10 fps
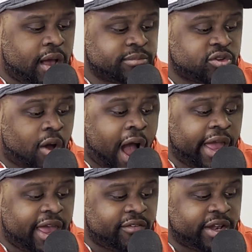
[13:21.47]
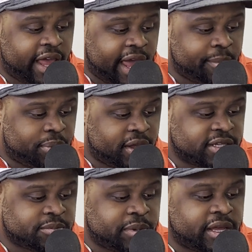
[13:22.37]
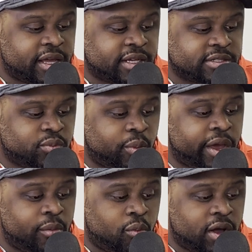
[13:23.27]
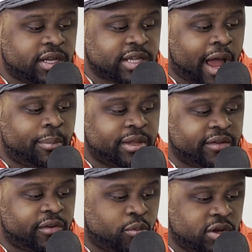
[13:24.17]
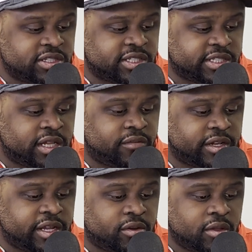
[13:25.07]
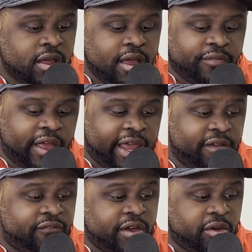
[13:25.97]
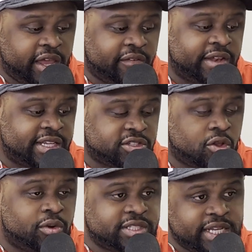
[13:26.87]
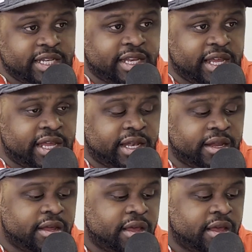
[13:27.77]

So I gave it an A+ because I believe it was a steal of a deal that he fell even as low as he did.